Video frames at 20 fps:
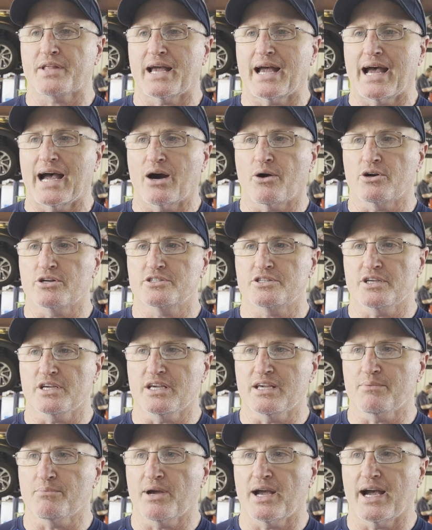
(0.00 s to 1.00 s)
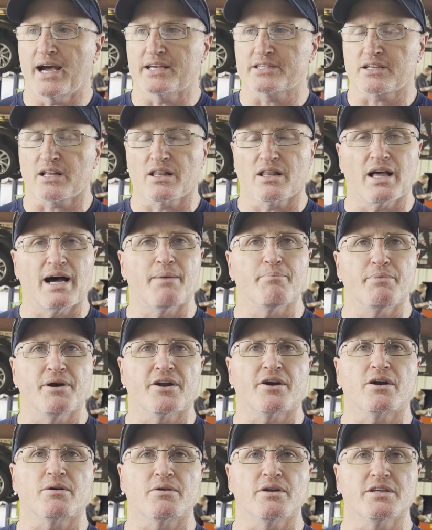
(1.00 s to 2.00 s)
our team is in a lot
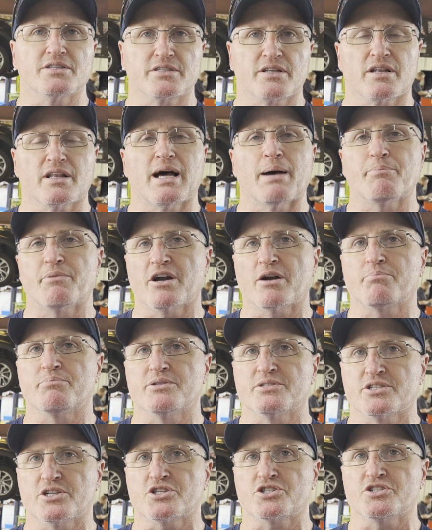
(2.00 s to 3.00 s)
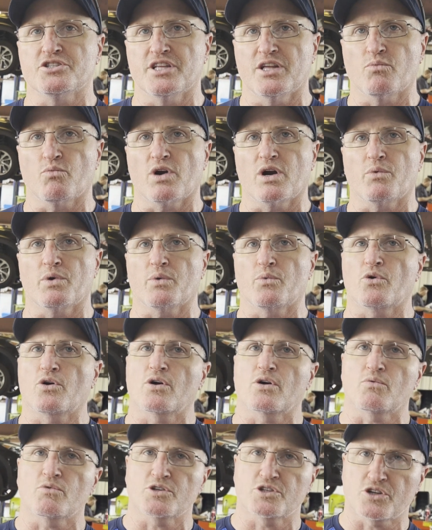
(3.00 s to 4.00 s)
better position than where we
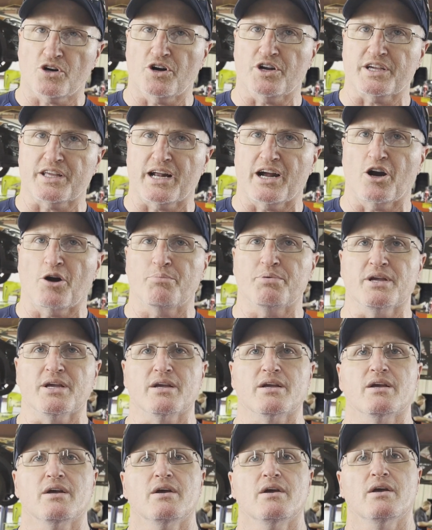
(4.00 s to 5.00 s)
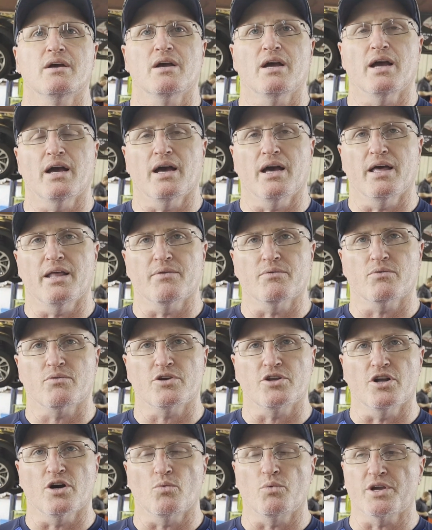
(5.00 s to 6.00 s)
were starting at IRP. and
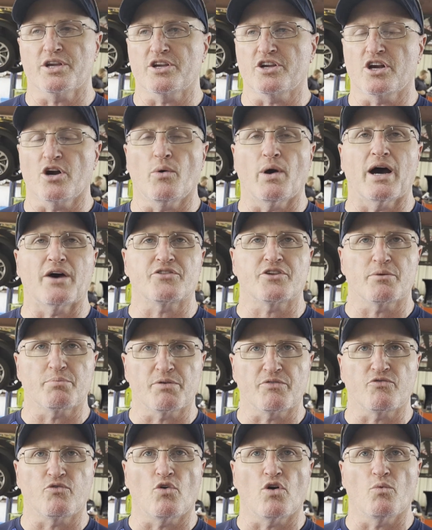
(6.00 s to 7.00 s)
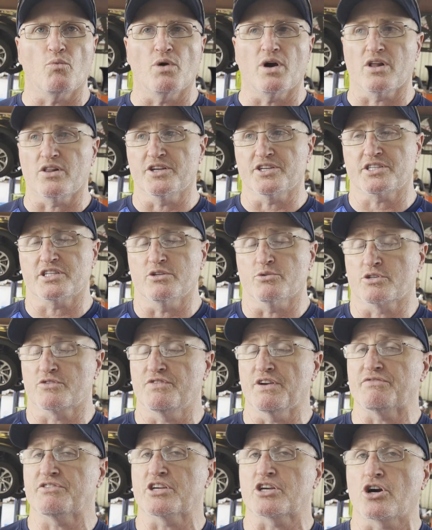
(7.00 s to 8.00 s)
we can go out there, perform well. Listen, there was
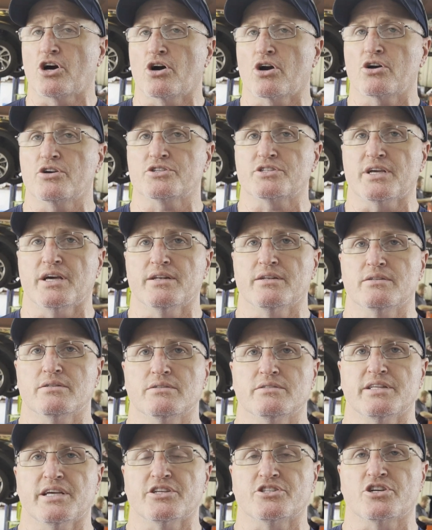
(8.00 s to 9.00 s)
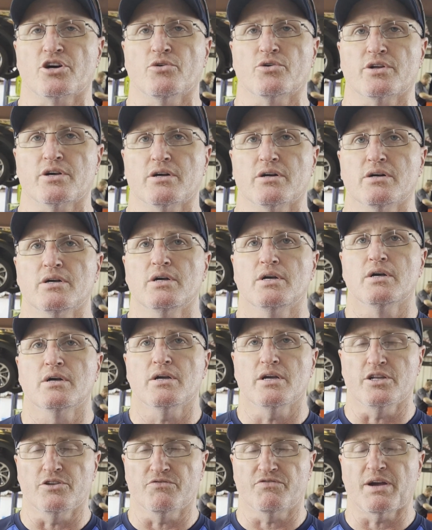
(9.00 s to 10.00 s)
50 cars at Daytona
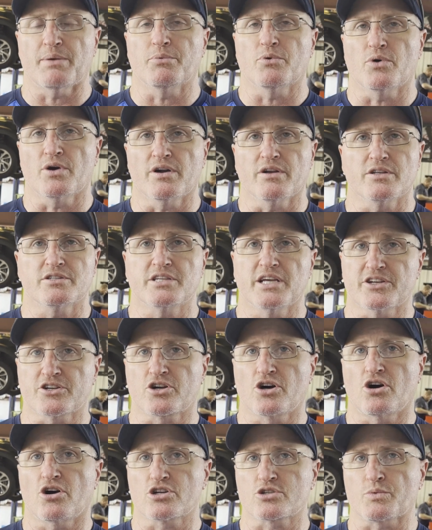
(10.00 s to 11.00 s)
in February. 10 cars